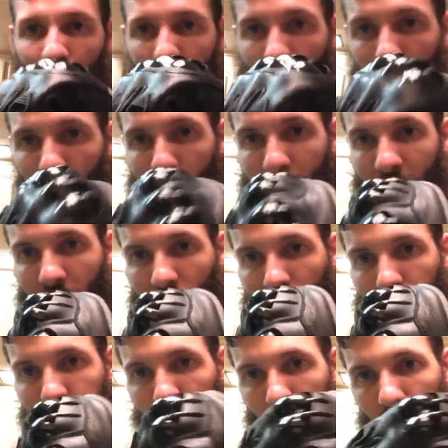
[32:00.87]
Urban
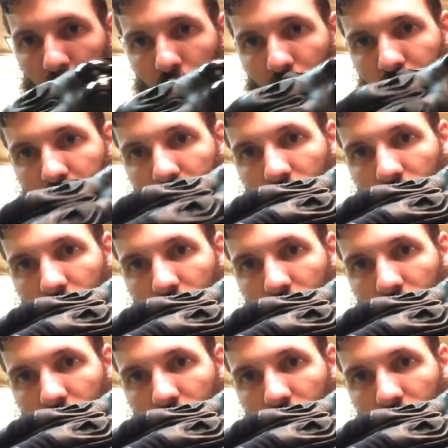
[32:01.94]
Assault.